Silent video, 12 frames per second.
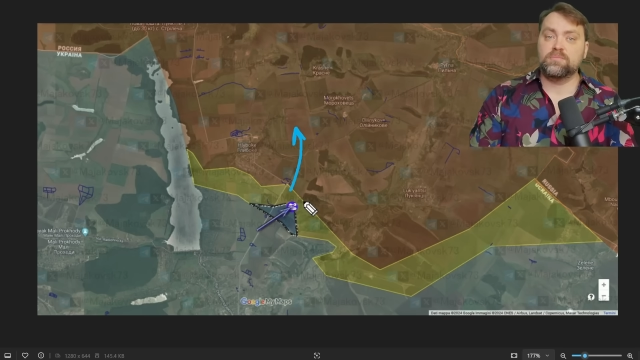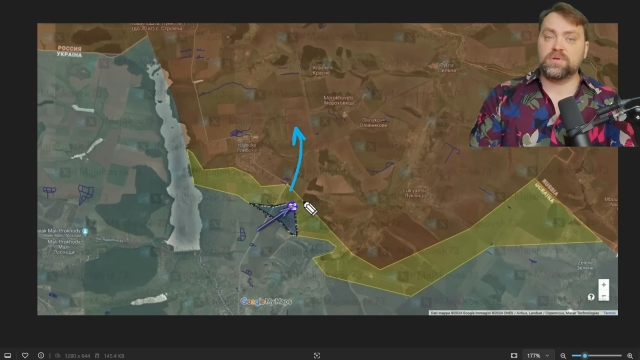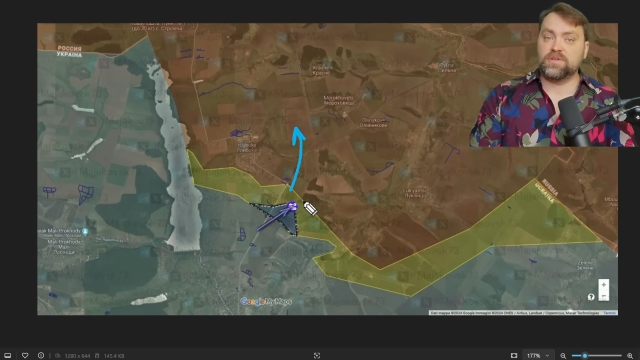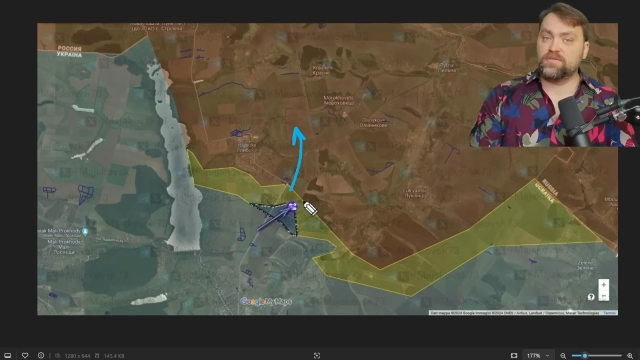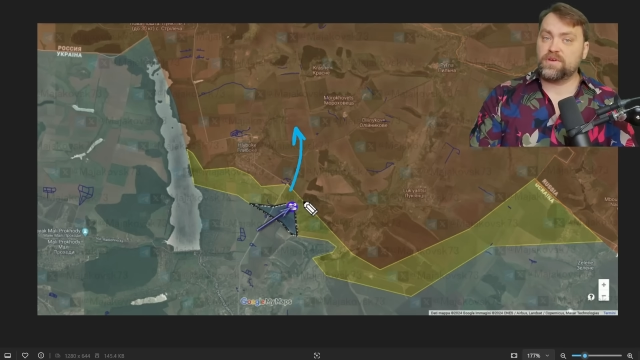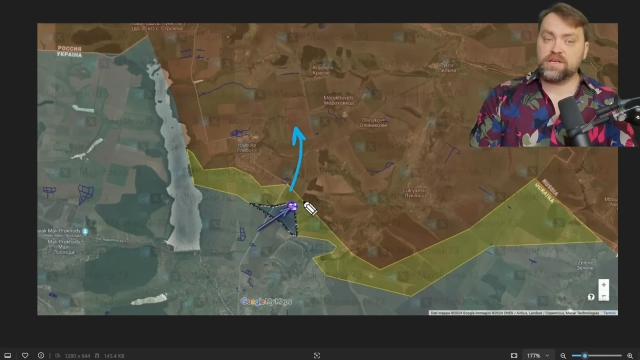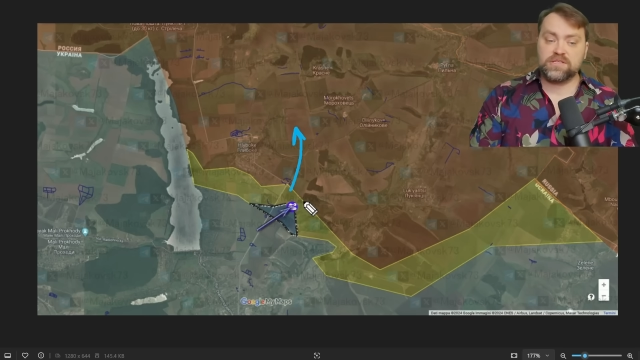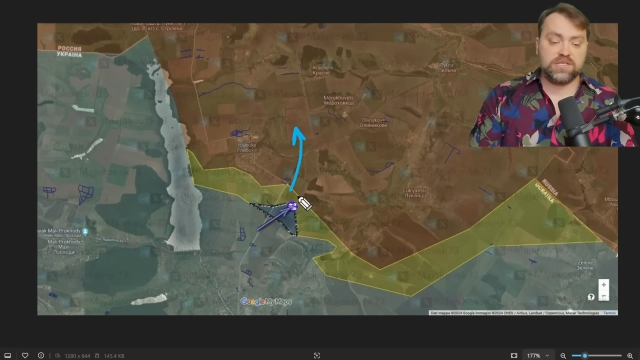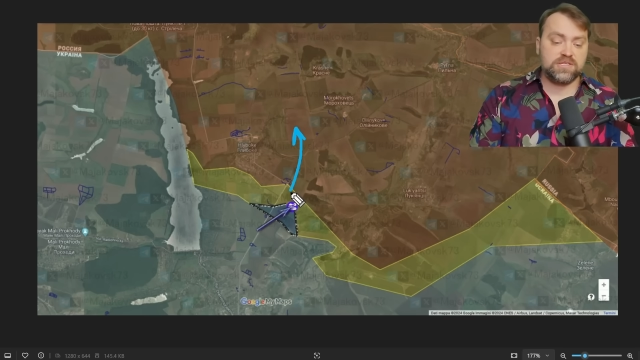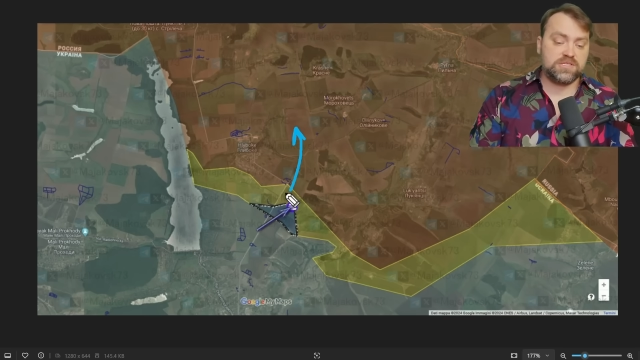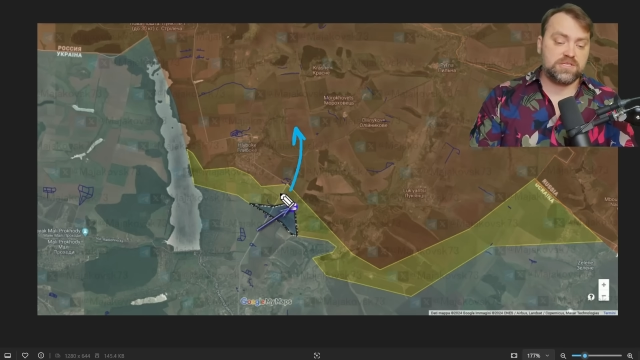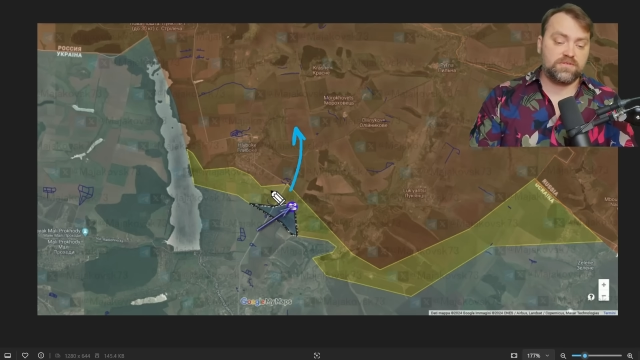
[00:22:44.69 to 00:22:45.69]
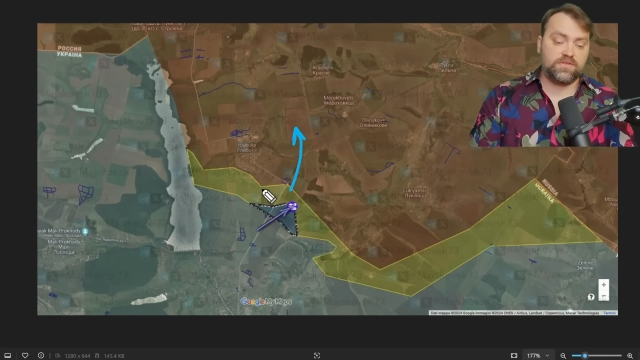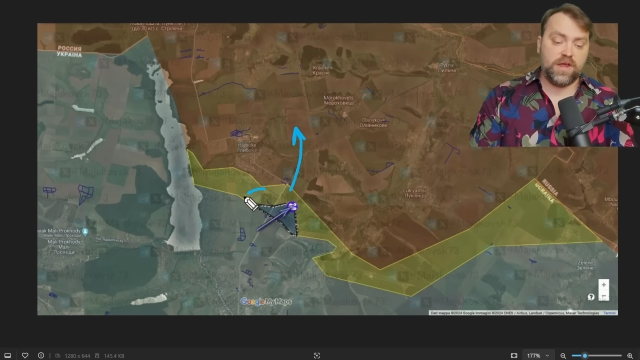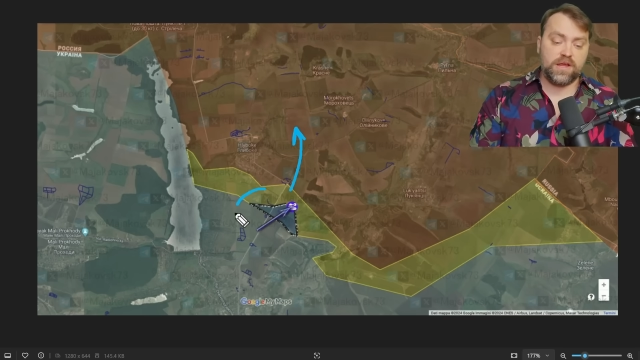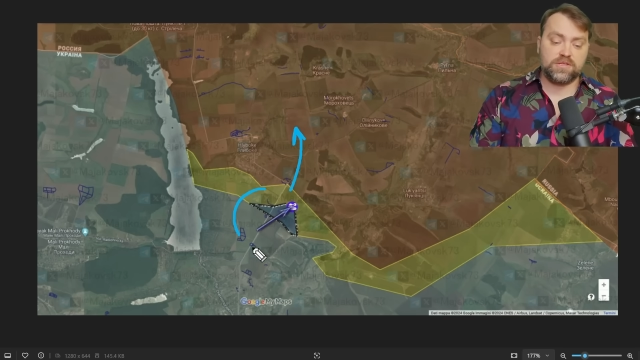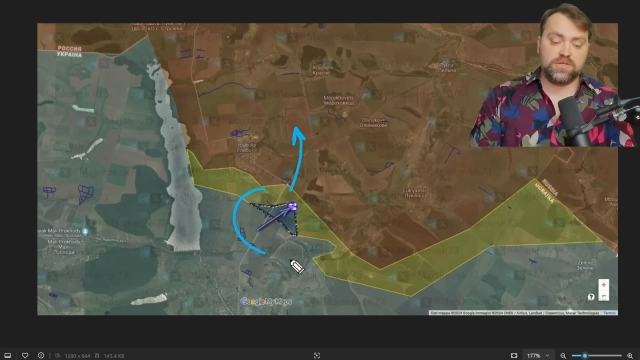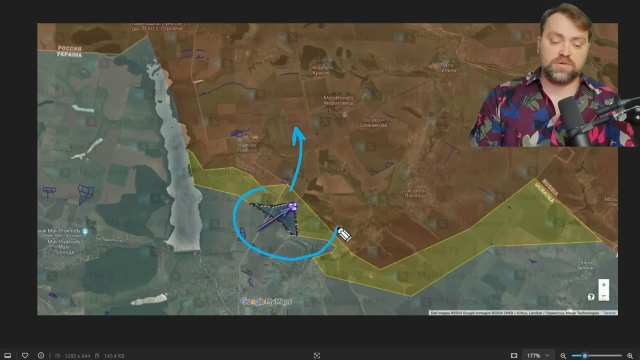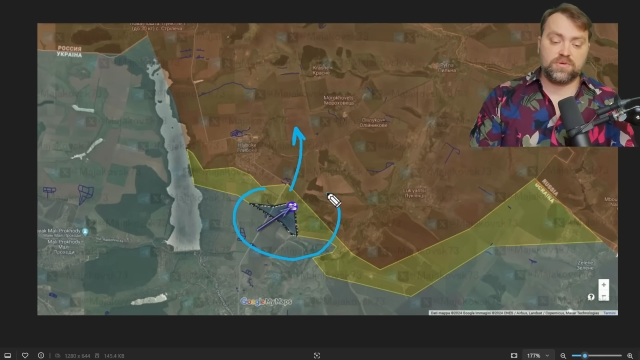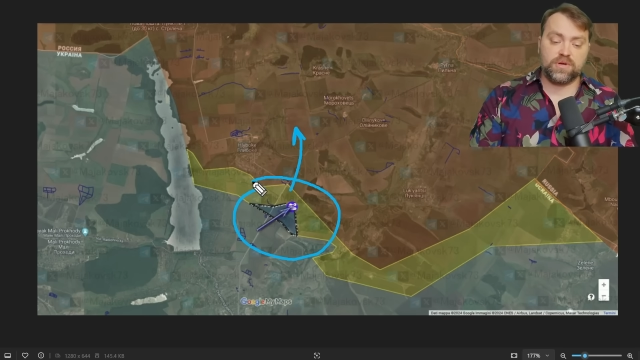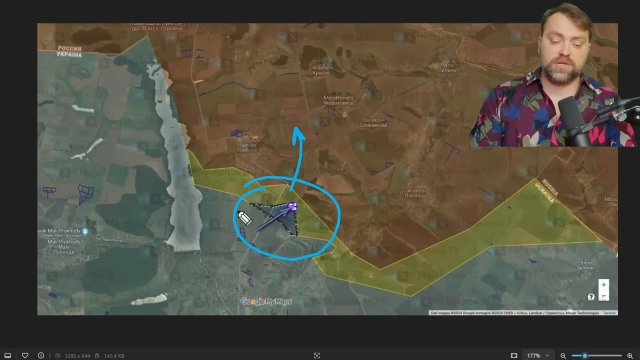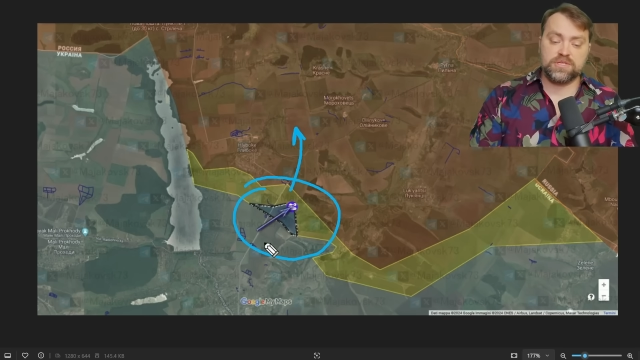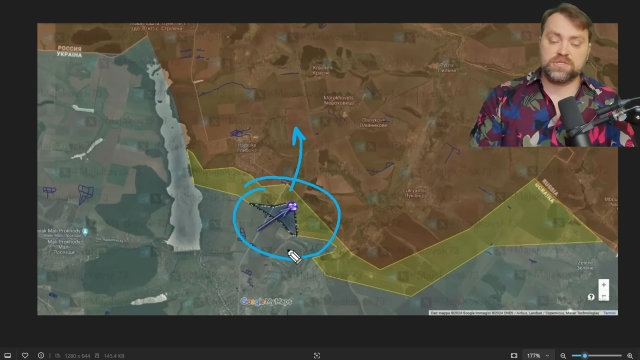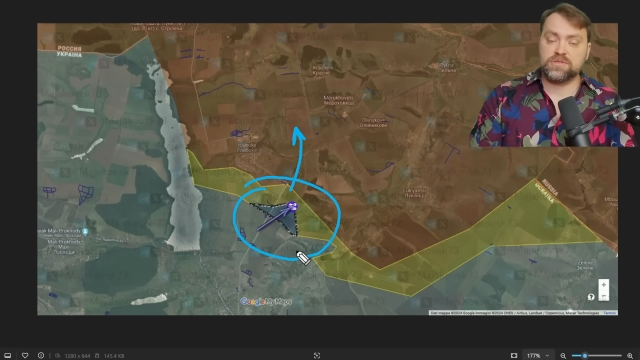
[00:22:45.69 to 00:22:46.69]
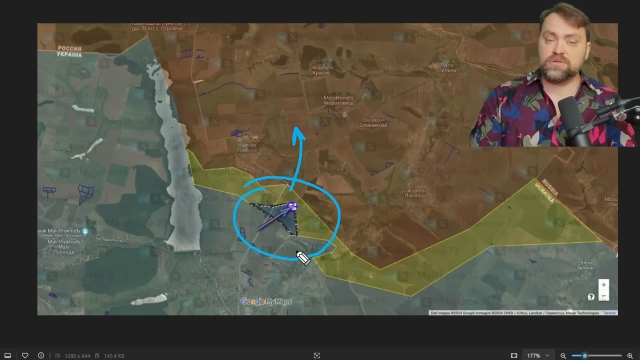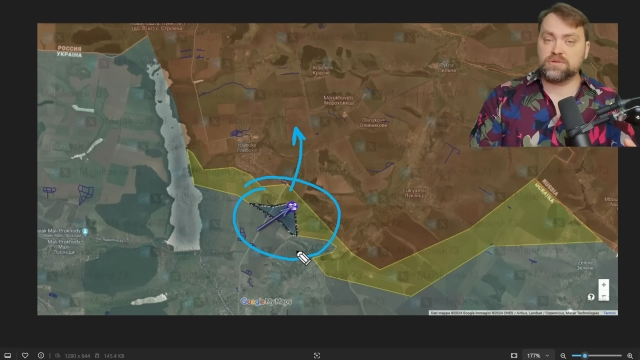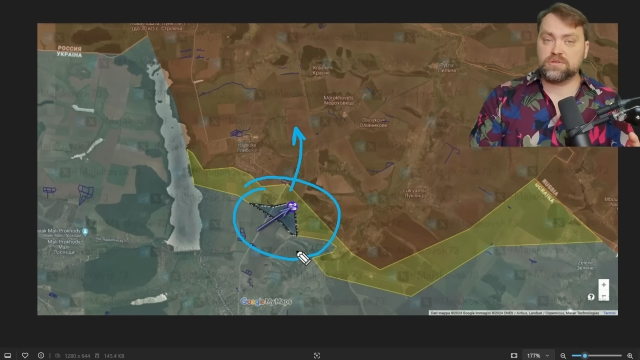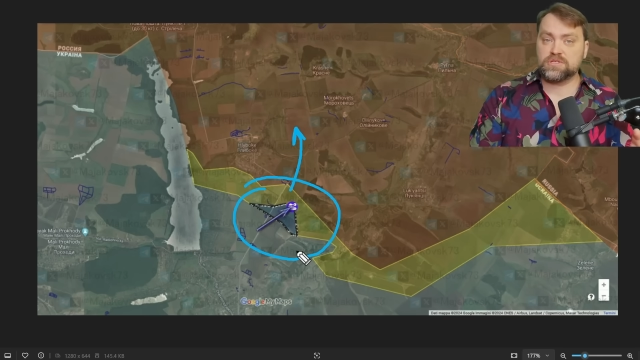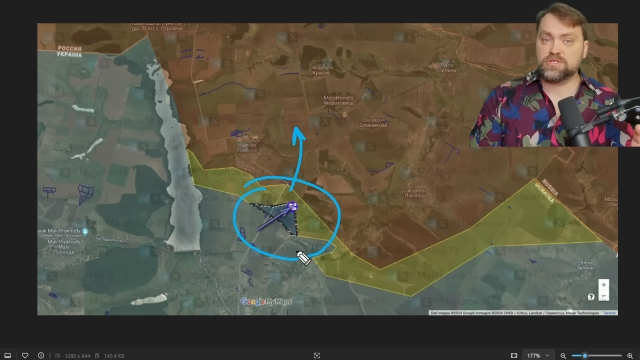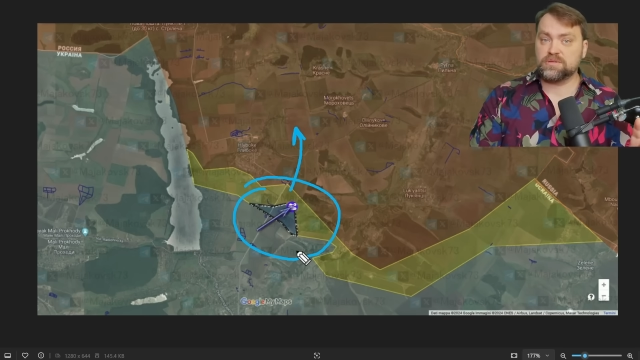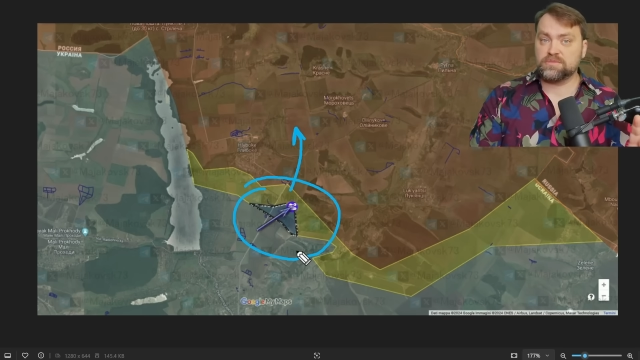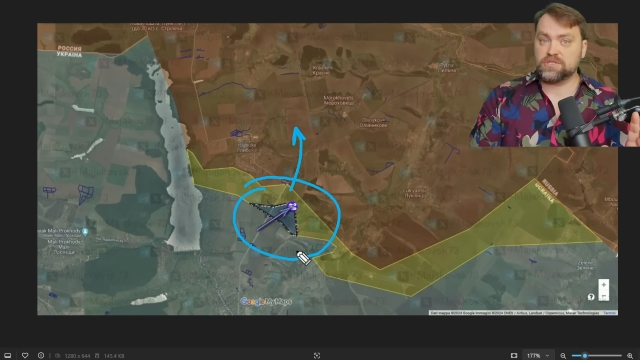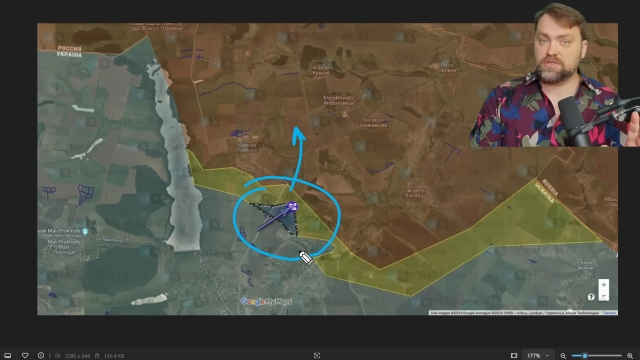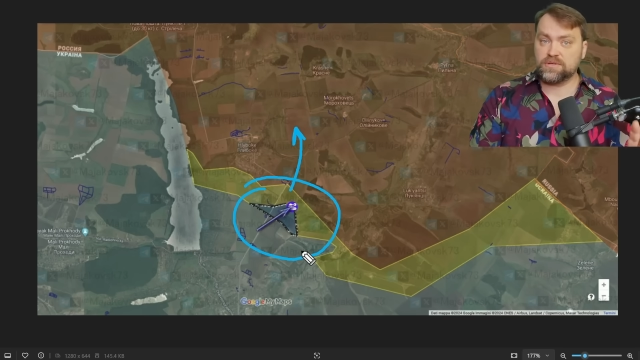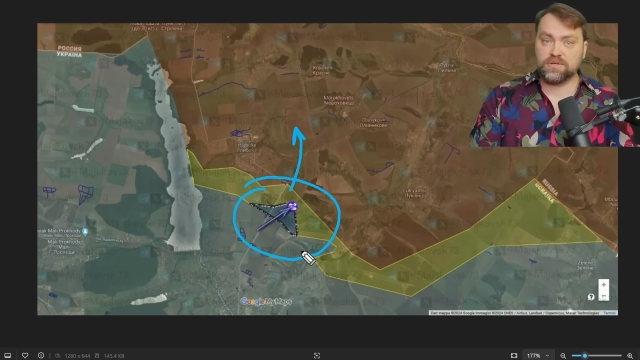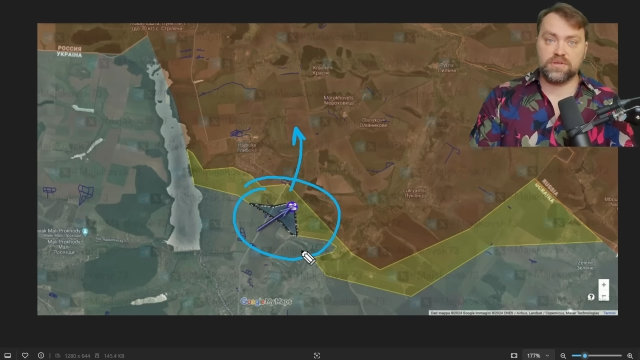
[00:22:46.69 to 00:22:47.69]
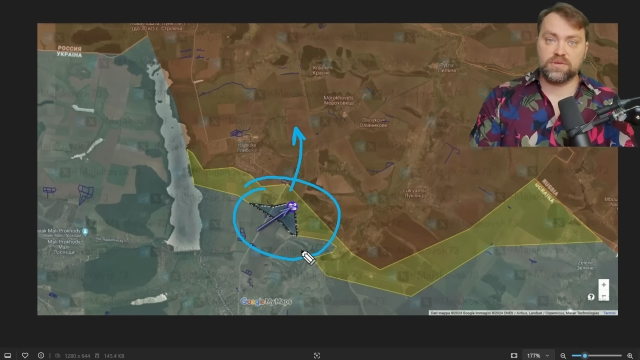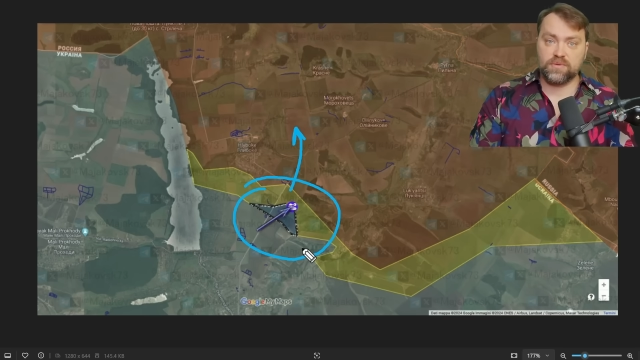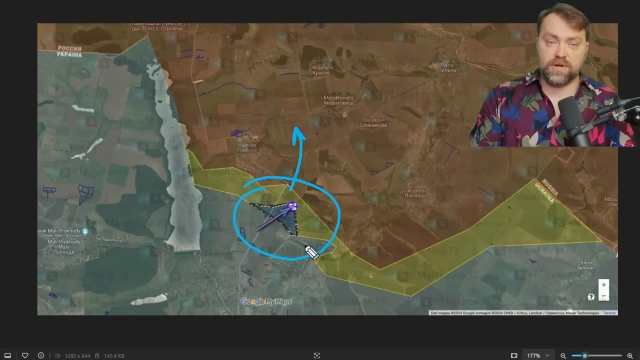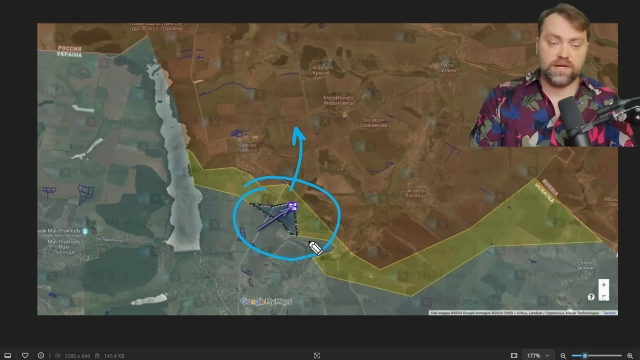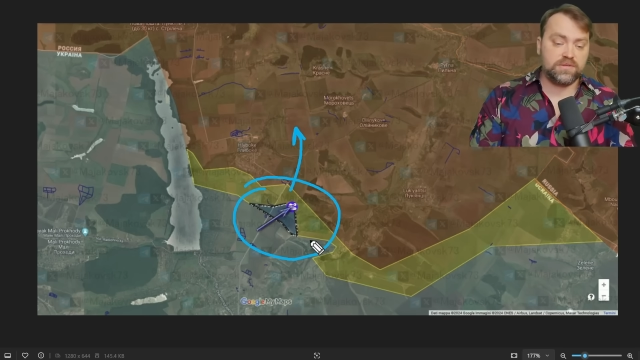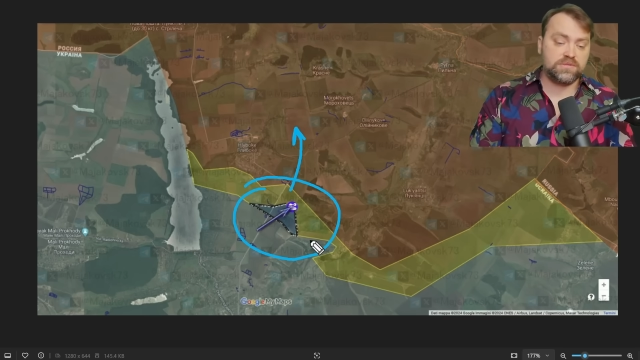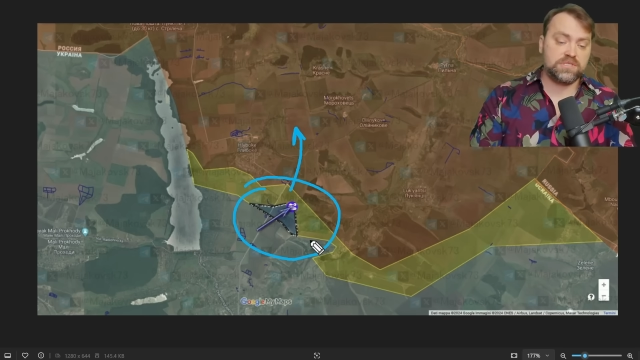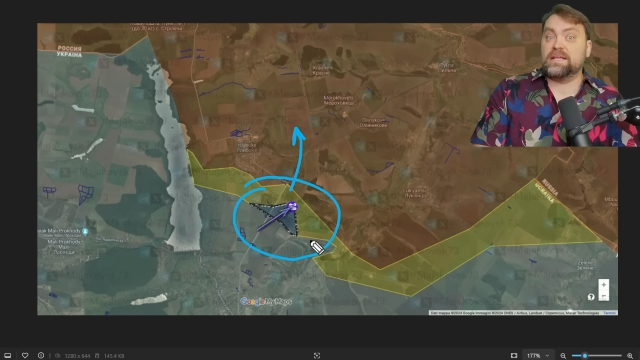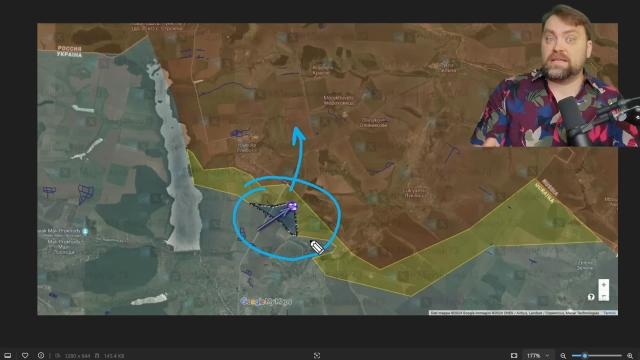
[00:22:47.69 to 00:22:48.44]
But the fact is the fact Ukraine took some turn ground,